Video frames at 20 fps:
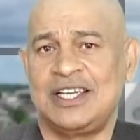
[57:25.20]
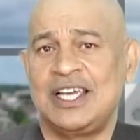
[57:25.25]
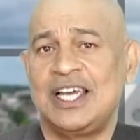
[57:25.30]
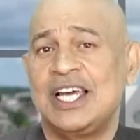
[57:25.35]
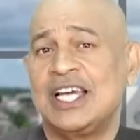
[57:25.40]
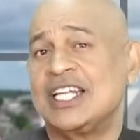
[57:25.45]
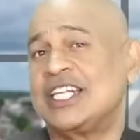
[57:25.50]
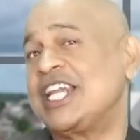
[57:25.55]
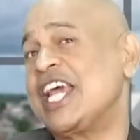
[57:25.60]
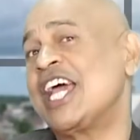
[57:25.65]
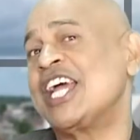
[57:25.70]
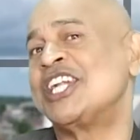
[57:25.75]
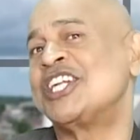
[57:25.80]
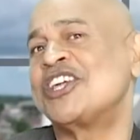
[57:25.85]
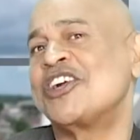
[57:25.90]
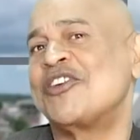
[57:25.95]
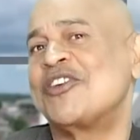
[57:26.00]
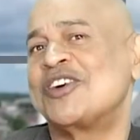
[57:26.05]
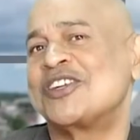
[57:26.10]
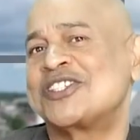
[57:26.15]

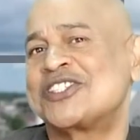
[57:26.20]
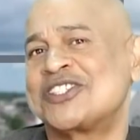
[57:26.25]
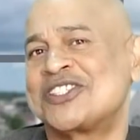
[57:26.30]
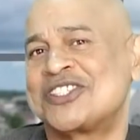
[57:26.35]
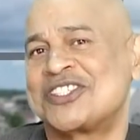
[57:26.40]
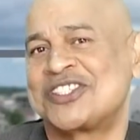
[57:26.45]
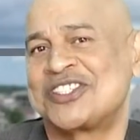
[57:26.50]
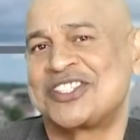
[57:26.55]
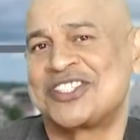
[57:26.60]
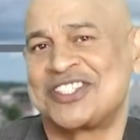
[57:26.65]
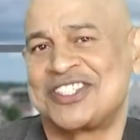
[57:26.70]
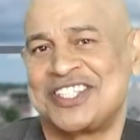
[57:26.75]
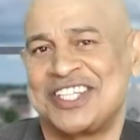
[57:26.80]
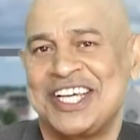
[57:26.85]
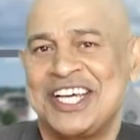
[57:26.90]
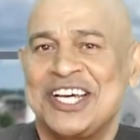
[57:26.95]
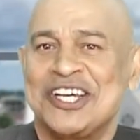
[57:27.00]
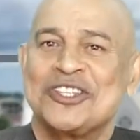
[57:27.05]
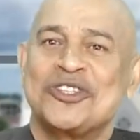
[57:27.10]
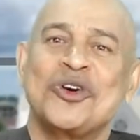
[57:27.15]
Dangerous
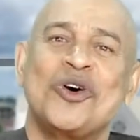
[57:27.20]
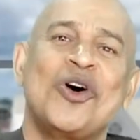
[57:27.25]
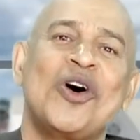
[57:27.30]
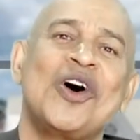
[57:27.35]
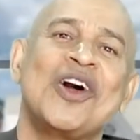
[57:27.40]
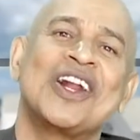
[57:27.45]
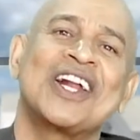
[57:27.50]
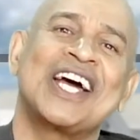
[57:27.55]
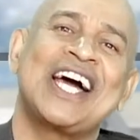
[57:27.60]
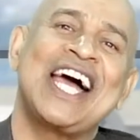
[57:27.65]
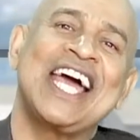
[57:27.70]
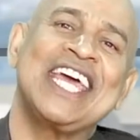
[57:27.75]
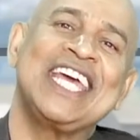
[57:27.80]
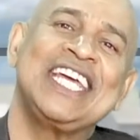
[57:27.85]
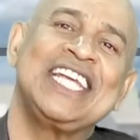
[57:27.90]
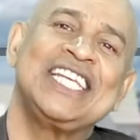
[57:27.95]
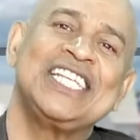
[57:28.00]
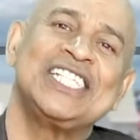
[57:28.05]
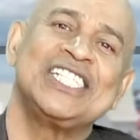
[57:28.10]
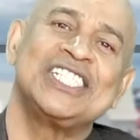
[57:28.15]
to all
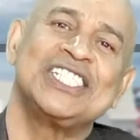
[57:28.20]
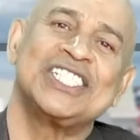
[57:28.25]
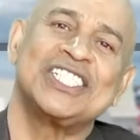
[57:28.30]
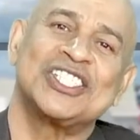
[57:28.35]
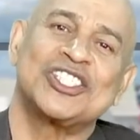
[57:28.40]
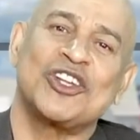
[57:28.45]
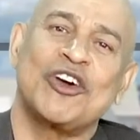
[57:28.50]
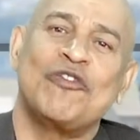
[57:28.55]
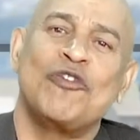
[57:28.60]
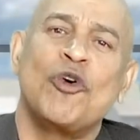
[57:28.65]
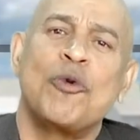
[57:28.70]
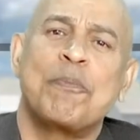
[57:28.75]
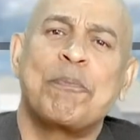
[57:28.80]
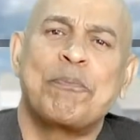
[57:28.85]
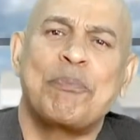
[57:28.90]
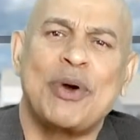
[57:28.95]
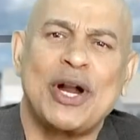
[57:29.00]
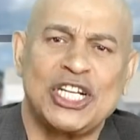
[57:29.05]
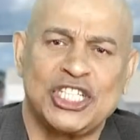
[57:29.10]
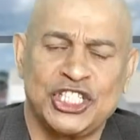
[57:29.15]
kinds of
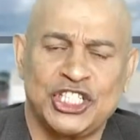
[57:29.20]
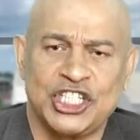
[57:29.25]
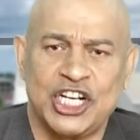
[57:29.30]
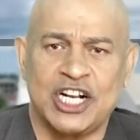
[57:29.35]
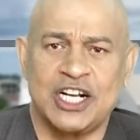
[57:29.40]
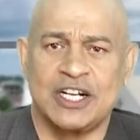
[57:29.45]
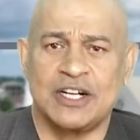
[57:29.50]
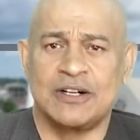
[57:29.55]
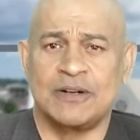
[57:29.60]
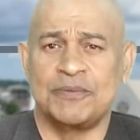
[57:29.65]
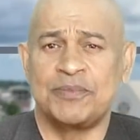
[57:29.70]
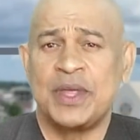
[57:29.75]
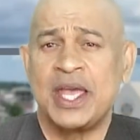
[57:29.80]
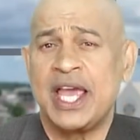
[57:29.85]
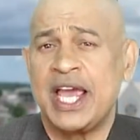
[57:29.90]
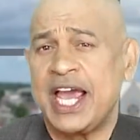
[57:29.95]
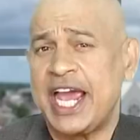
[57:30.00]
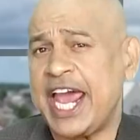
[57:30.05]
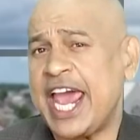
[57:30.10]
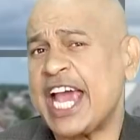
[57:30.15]
oppression,
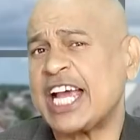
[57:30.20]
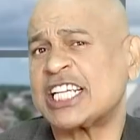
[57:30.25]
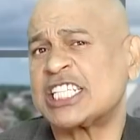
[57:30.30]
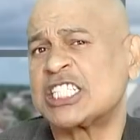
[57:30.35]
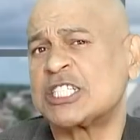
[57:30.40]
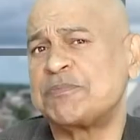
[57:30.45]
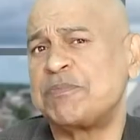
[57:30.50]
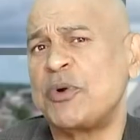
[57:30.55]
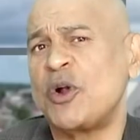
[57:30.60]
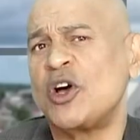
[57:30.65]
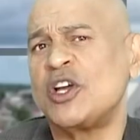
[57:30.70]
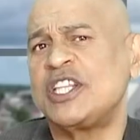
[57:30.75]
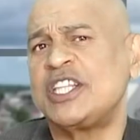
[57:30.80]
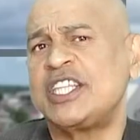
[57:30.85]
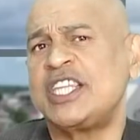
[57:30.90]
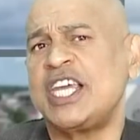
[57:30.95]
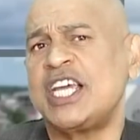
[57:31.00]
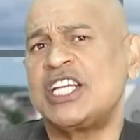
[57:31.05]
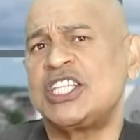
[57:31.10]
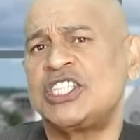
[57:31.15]

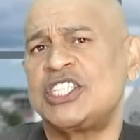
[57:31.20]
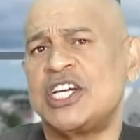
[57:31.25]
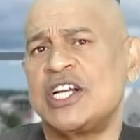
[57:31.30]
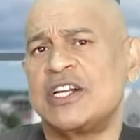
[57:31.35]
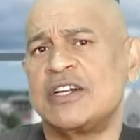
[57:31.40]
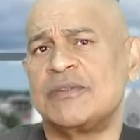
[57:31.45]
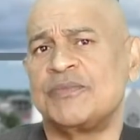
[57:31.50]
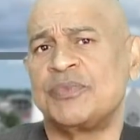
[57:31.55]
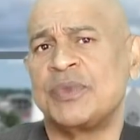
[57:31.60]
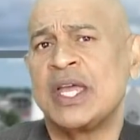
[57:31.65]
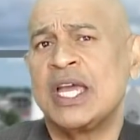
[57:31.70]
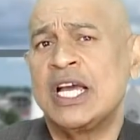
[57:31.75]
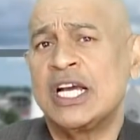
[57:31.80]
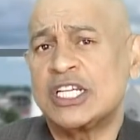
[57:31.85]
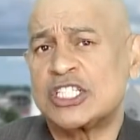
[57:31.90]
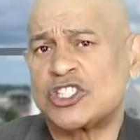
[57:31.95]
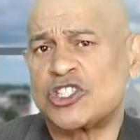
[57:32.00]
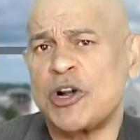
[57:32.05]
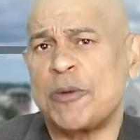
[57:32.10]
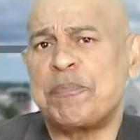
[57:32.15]
exploitation,
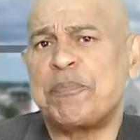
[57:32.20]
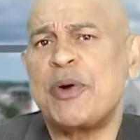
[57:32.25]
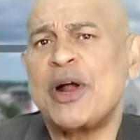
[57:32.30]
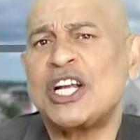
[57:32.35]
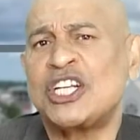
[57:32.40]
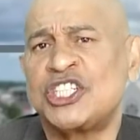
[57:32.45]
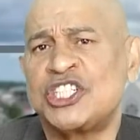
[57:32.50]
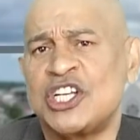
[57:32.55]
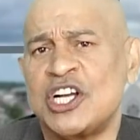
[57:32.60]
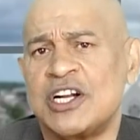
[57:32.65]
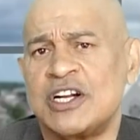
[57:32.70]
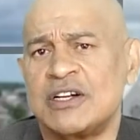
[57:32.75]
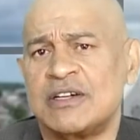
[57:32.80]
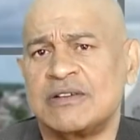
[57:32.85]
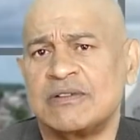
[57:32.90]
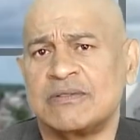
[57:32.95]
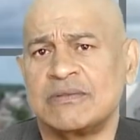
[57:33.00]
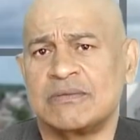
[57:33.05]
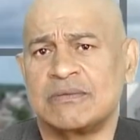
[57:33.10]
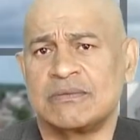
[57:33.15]

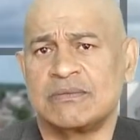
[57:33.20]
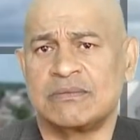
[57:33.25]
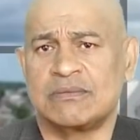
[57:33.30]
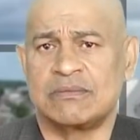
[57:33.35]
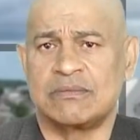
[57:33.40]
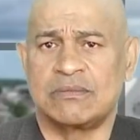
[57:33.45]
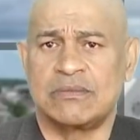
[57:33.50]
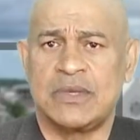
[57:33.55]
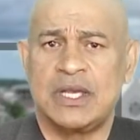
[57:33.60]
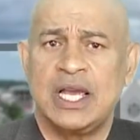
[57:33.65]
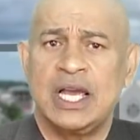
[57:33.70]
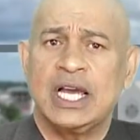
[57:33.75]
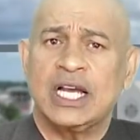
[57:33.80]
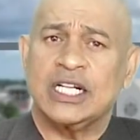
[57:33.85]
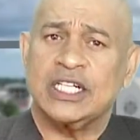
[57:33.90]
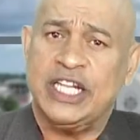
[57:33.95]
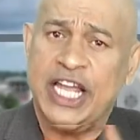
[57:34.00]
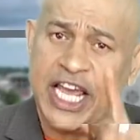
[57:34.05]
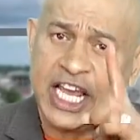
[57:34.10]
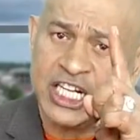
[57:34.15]
suppression.
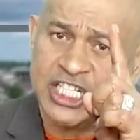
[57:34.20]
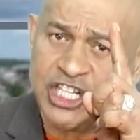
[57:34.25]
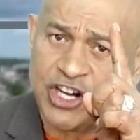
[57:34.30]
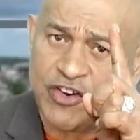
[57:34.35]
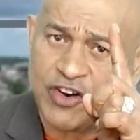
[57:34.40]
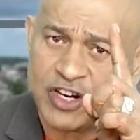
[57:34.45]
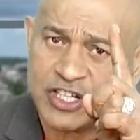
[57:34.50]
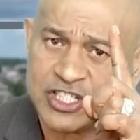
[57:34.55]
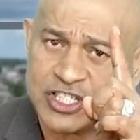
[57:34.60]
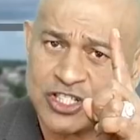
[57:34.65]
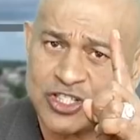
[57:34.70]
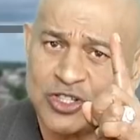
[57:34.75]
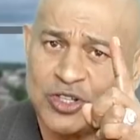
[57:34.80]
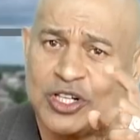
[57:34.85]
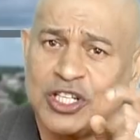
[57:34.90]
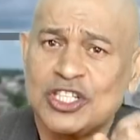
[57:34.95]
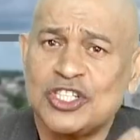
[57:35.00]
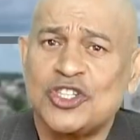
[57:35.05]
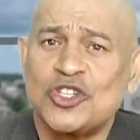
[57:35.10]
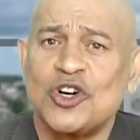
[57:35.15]
Dangerous to the
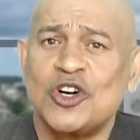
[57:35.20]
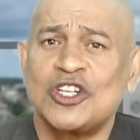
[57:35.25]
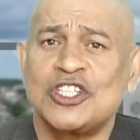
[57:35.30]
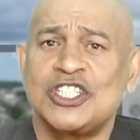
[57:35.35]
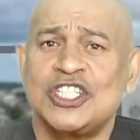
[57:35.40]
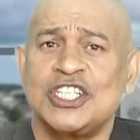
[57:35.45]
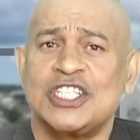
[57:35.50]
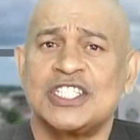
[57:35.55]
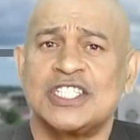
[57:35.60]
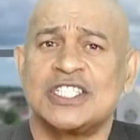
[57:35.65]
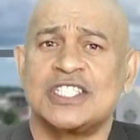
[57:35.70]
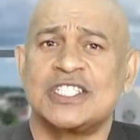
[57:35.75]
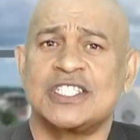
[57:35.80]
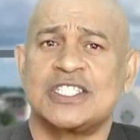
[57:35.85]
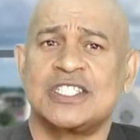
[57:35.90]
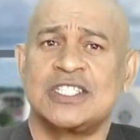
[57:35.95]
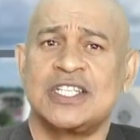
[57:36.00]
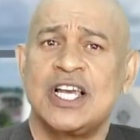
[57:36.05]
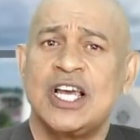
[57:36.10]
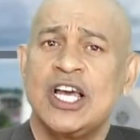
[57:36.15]

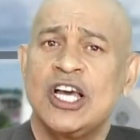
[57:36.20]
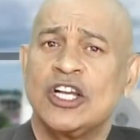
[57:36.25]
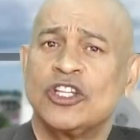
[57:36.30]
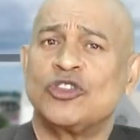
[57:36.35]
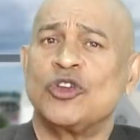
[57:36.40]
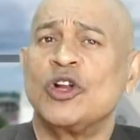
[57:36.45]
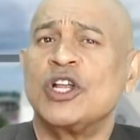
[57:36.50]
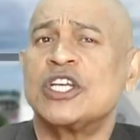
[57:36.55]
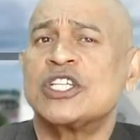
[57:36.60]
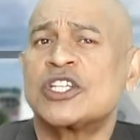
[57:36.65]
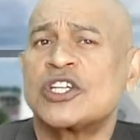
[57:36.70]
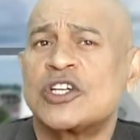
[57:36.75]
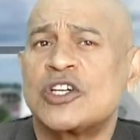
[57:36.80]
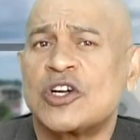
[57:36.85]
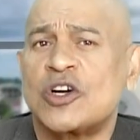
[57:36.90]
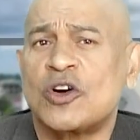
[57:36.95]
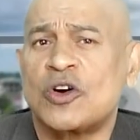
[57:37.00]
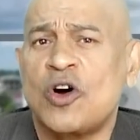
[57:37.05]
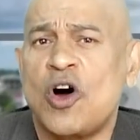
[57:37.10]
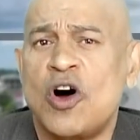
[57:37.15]
churches, to the
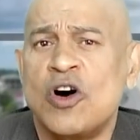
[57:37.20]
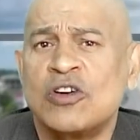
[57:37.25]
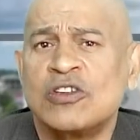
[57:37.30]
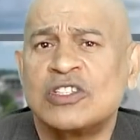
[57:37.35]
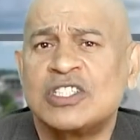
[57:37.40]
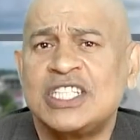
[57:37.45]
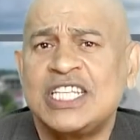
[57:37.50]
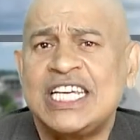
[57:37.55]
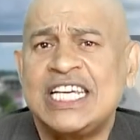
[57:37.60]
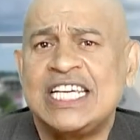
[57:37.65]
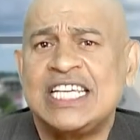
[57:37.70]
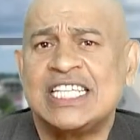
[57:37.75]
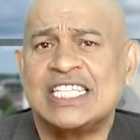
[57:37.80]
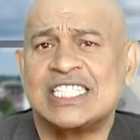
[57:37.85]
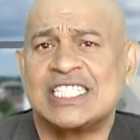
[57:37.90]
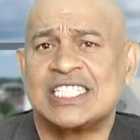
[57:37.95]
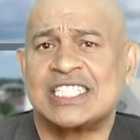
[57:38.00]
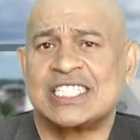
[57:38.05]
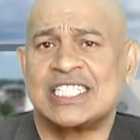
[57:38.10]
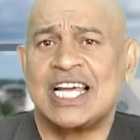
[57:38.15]

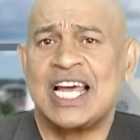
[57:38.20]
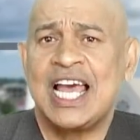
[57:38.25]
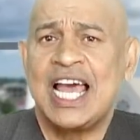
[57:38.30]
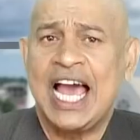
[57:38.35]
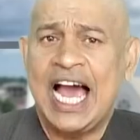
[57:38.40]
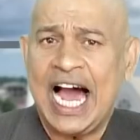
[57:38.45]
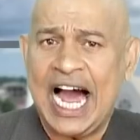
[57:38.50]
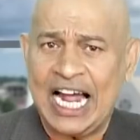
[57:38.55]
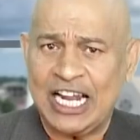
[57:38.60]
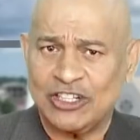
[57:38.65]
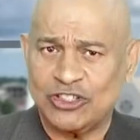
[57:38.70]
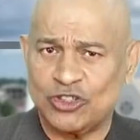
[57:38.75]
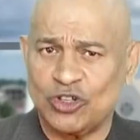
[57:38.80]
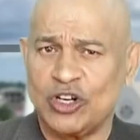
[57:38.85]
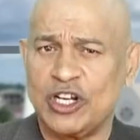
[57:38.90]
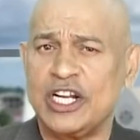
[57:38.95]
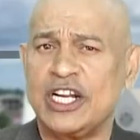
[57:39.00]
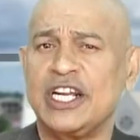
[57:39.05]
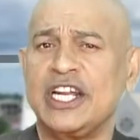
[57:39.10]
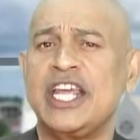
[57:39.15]
counties, and to
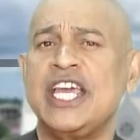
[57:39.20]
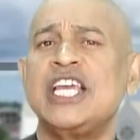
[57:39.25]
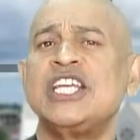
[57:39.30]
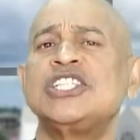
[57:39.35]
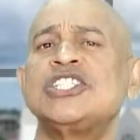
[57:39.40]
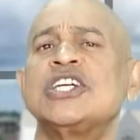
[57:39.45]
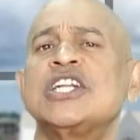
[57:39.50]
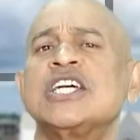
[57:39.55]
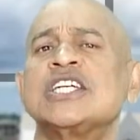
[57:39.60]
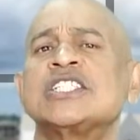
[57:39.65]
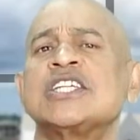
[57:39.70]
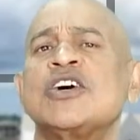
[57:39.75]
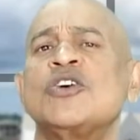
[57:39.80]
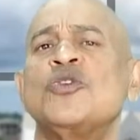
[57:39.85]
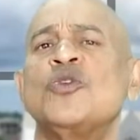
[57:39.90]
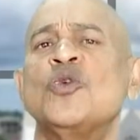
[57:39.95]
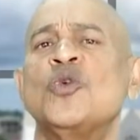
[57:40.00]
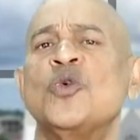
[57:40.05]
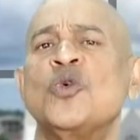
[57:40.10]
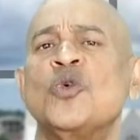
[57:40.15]
the nation as a
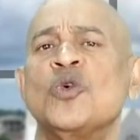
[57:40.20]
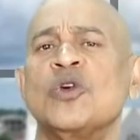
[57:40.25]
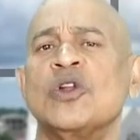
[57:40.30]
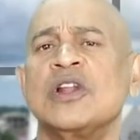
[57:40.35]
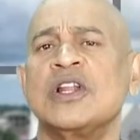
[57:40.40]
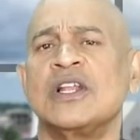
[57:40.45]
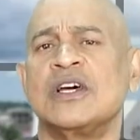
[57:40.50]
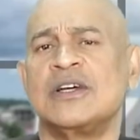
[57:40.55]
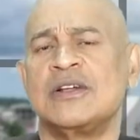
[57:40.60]
whole.